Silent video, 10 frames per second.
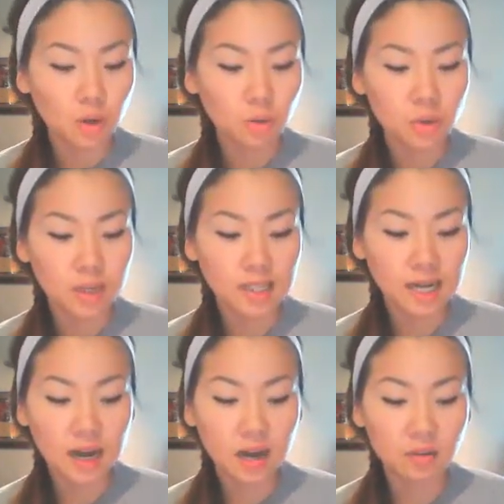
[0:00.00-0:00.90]
wanted to
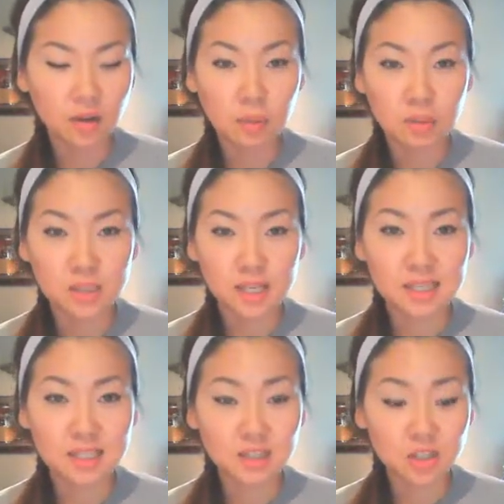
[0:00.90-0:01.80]
have a couple
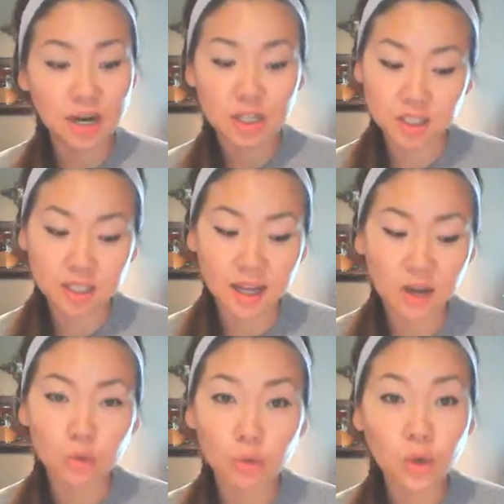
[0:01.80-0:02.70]
slices, you're actually
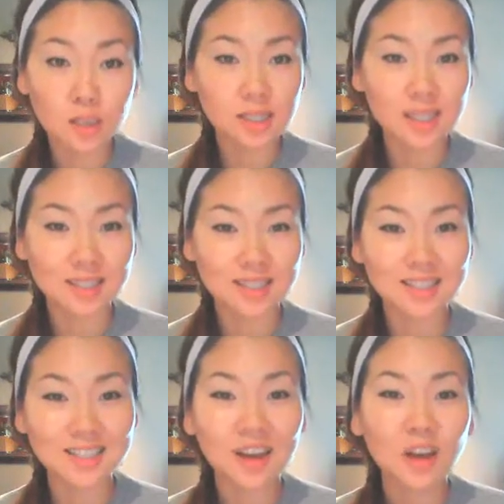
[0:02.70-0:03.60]
allowed 4
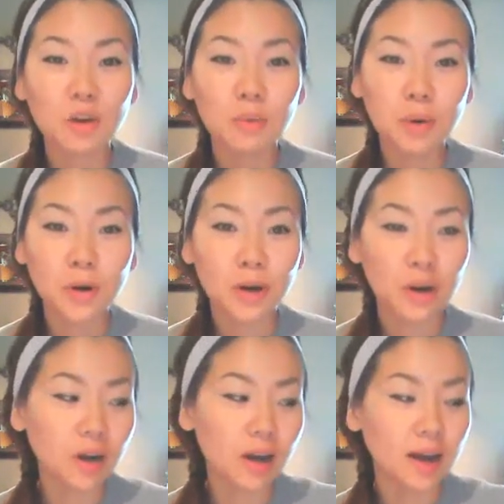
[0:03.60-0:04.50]
slices
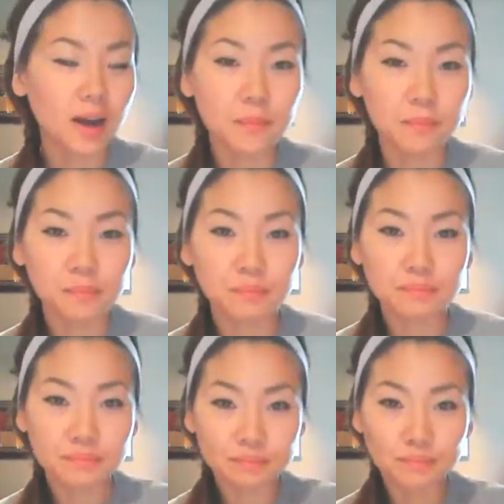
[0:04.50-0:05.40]
per
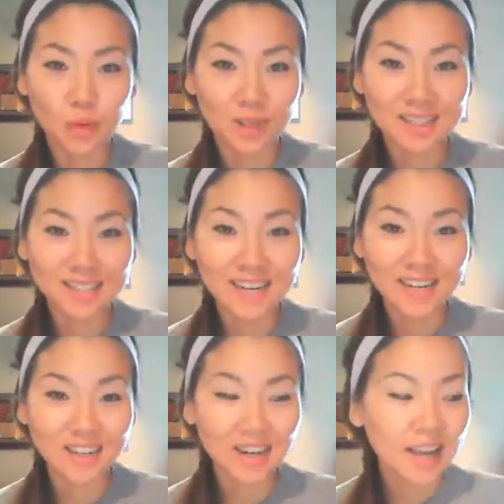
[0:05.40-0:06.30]
one
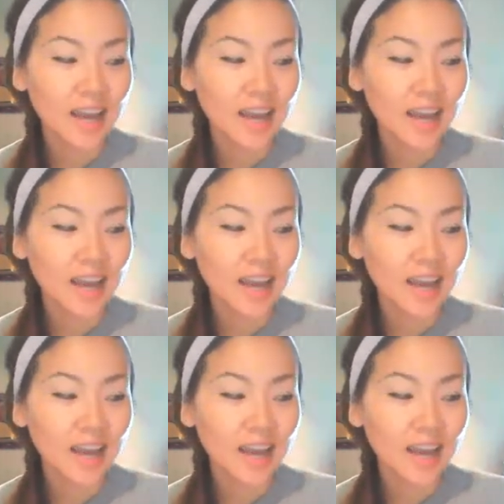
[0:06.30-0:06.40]
container.